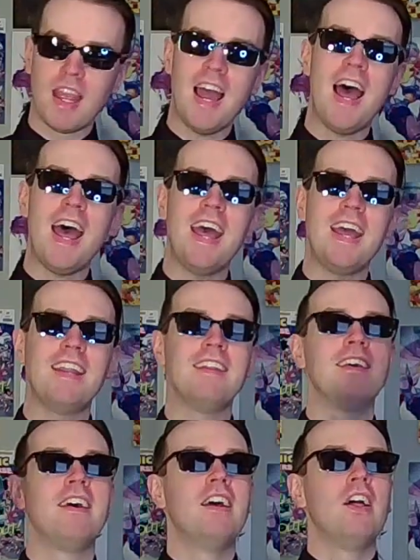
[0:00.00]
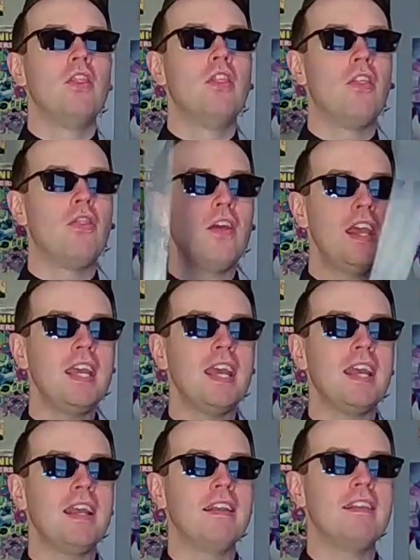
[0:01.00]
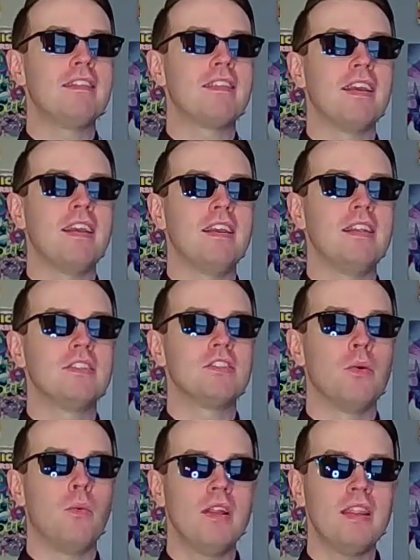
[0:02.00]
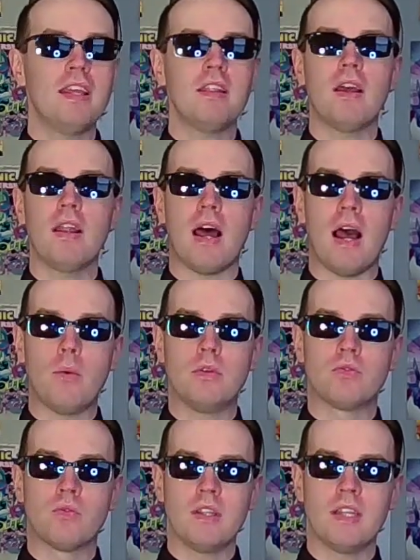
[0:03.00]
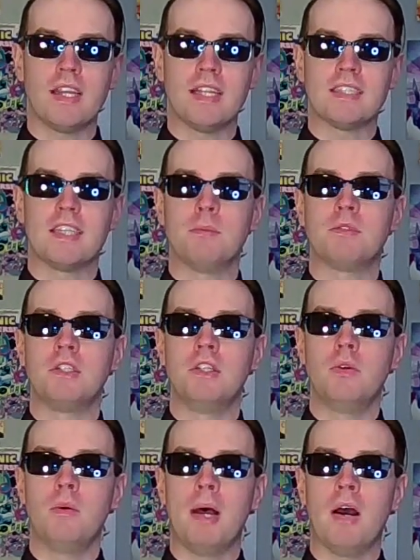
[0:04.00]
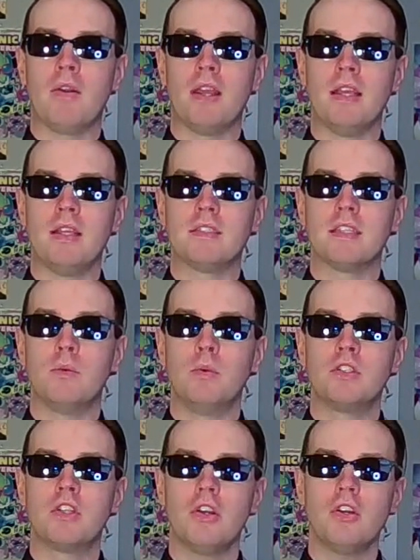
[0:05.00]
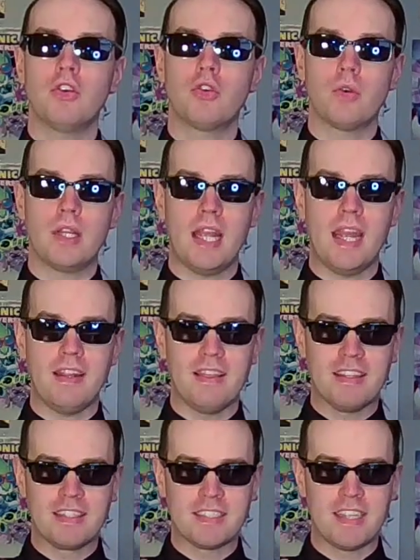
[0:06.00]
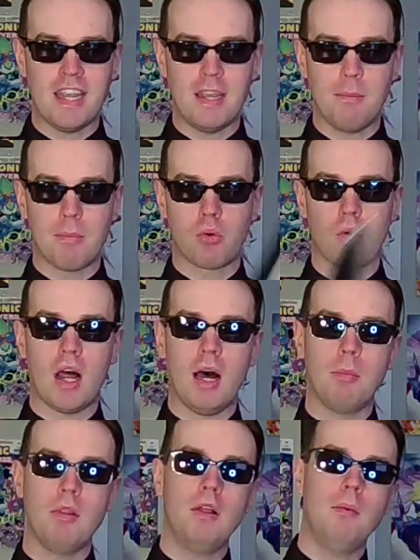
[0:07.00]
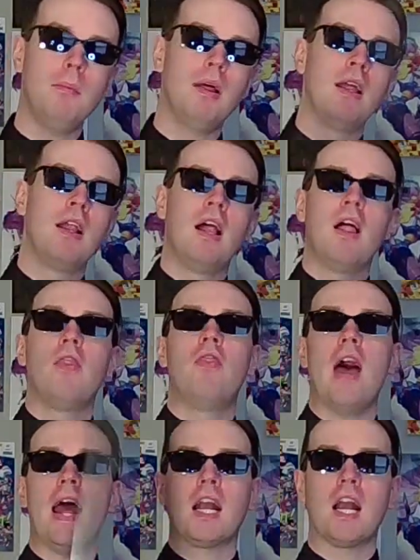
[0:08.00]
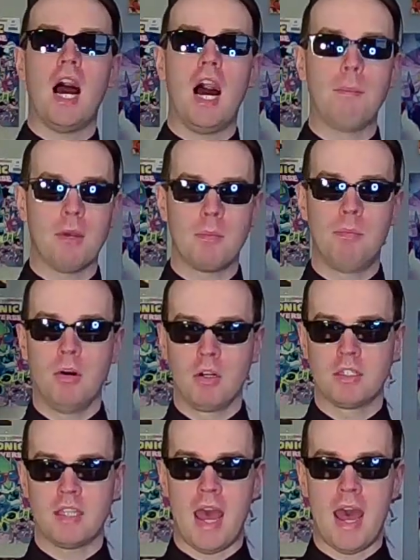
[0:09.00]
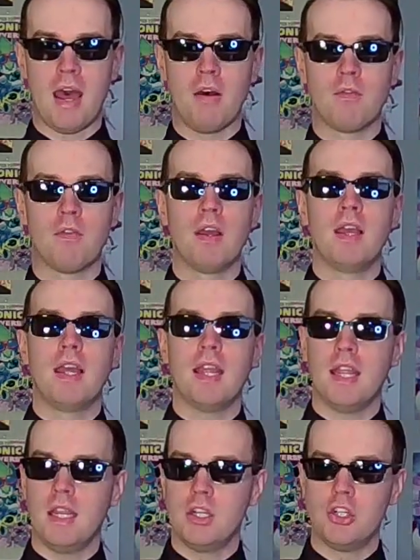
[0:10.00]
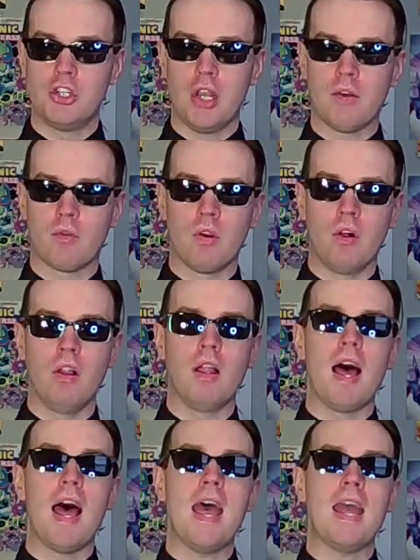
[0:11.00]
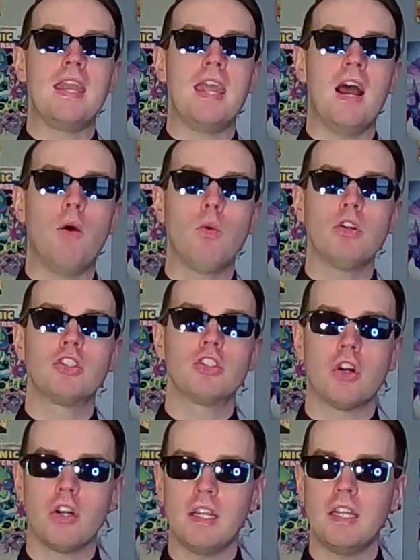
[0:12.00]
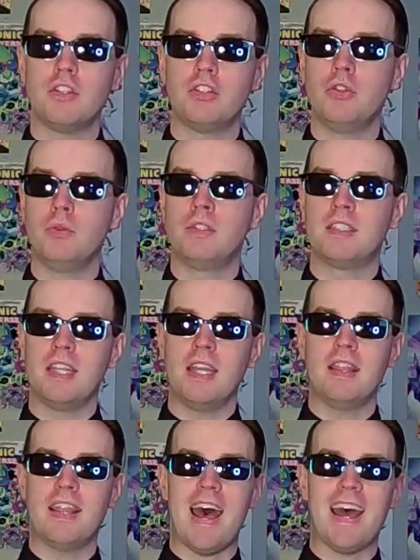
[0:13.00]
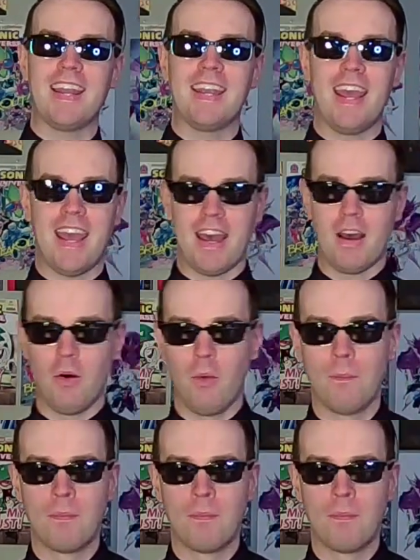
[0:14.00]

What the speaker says: And the thing is the one thing that I was really against the MCU about is it was going to create the same problem that comic books have in general. And now we're starting to see that now.